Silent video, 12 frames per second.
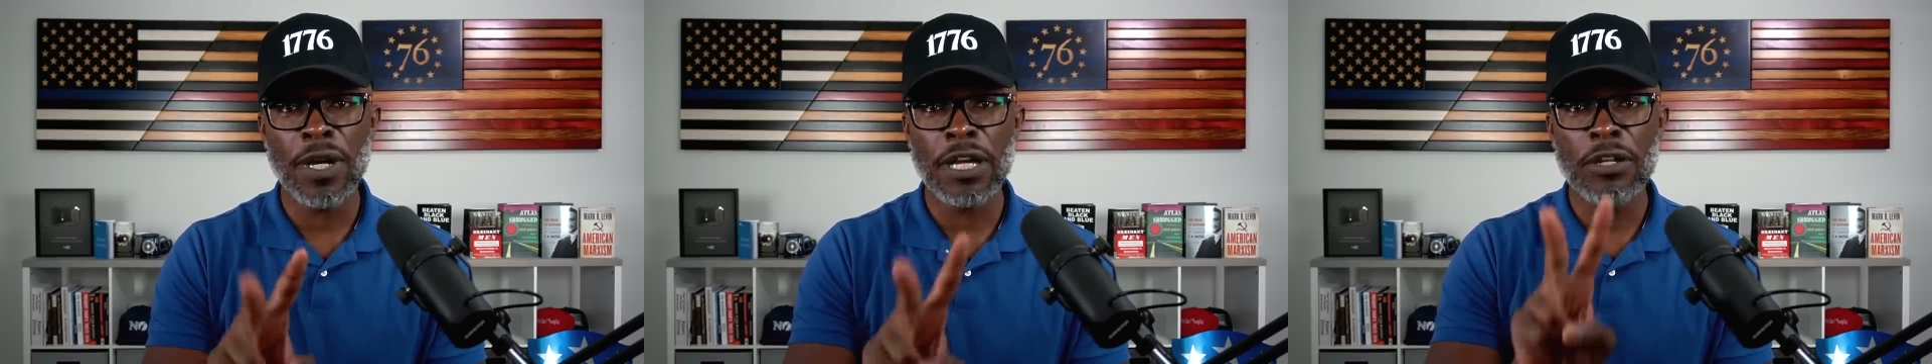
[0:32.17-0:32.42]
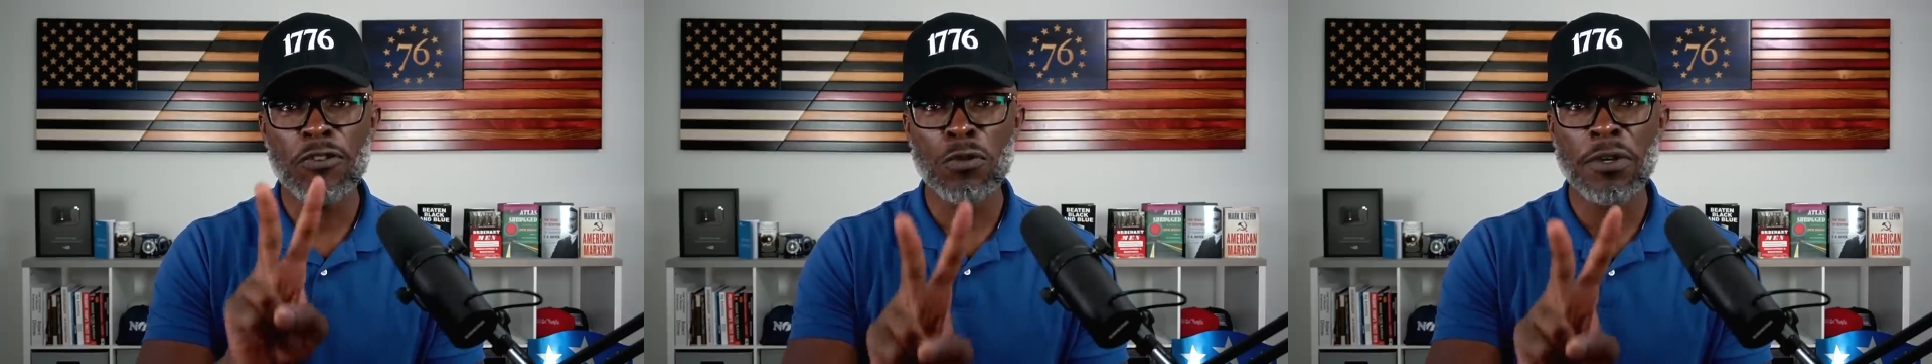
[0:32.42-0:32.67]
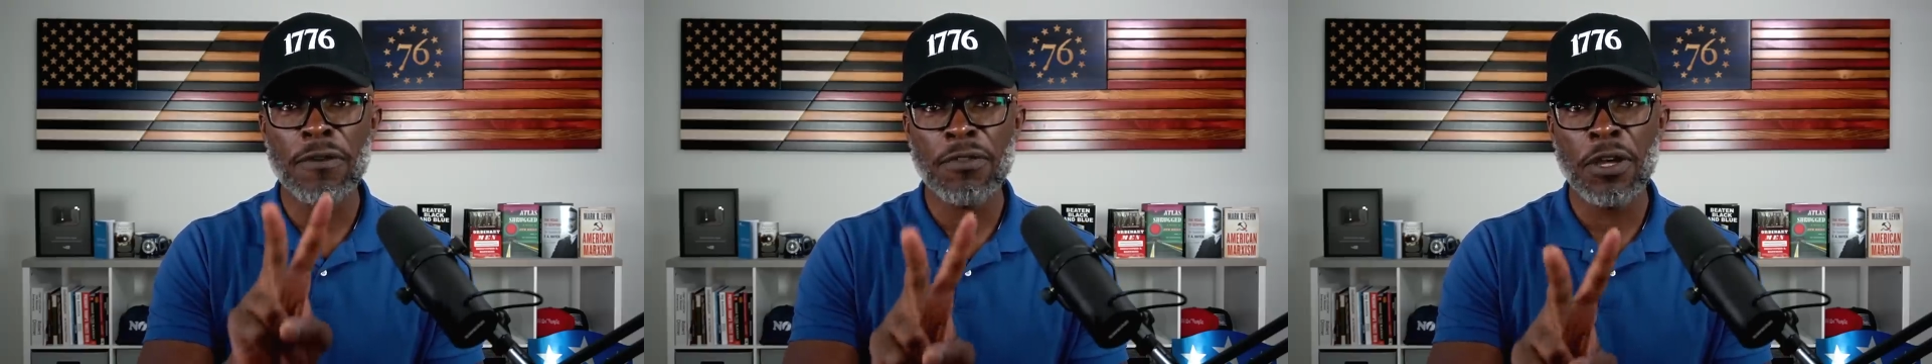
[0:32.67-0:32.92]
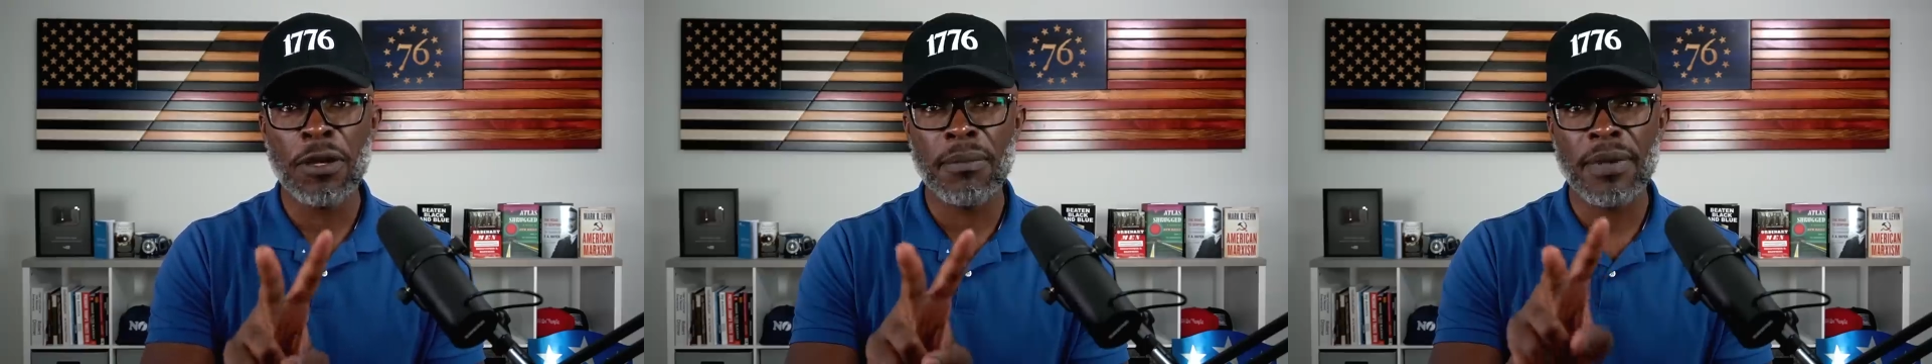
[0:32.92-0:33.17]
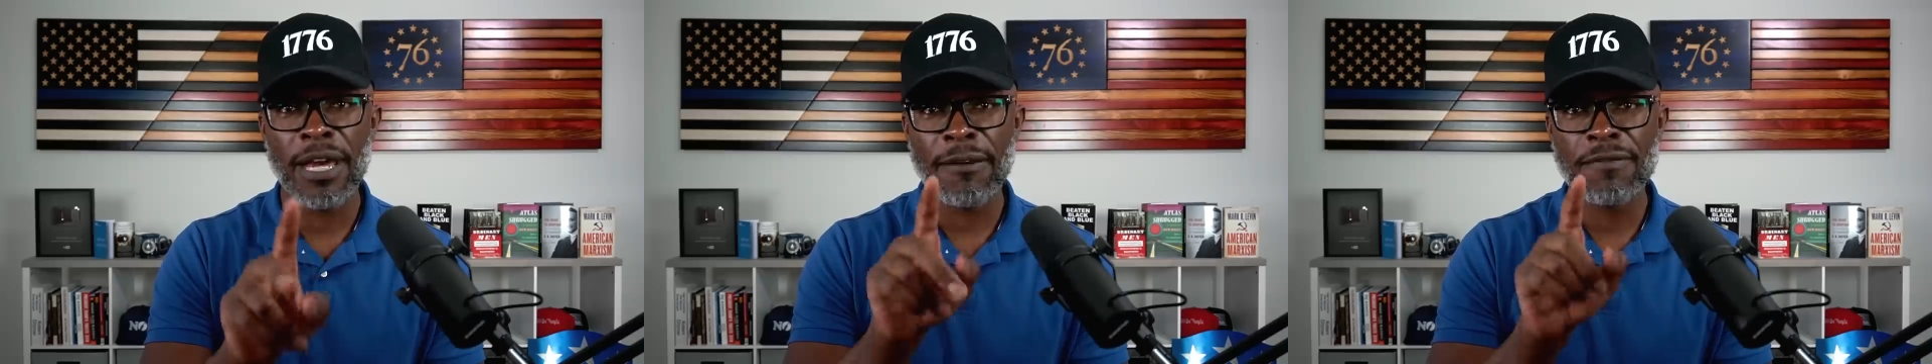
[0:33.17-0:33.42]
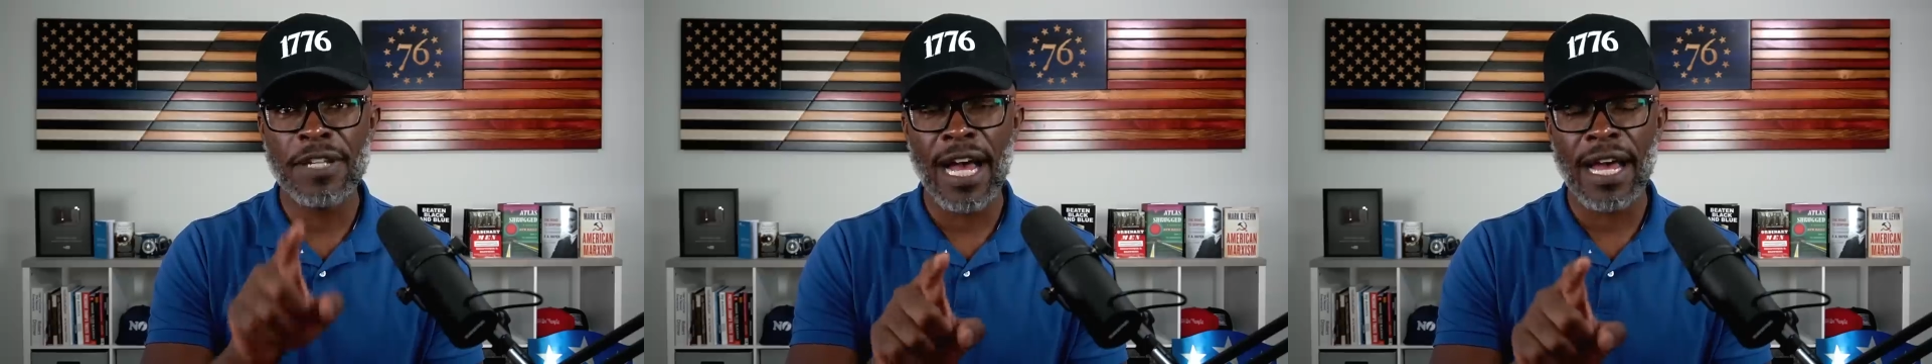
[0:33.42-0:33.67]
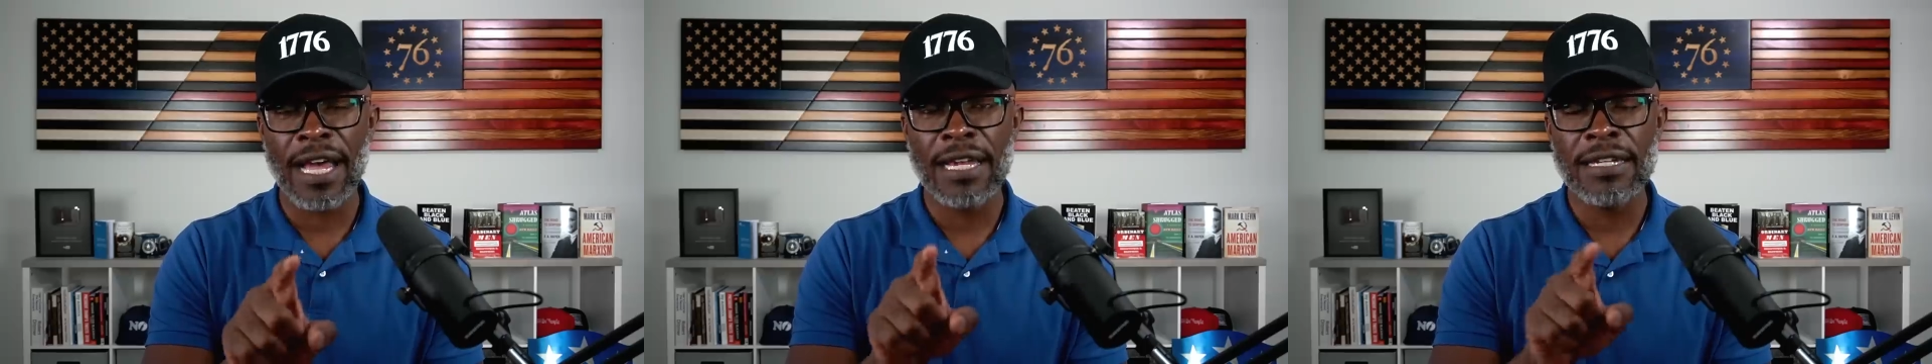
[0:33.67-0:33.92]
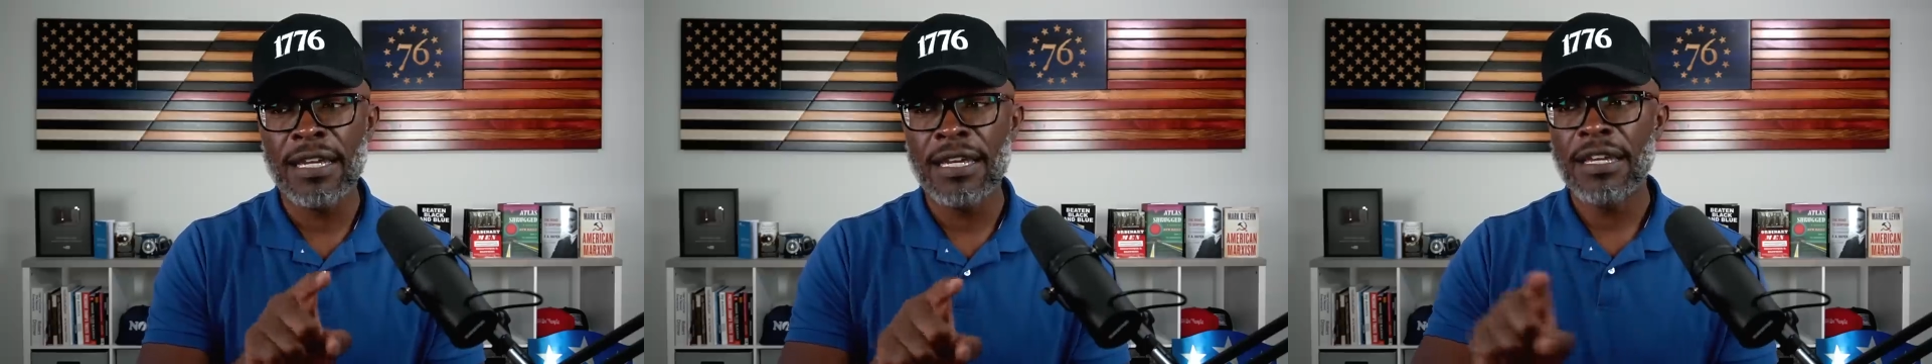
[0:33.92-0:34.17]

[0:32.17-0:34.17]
and two of them have died.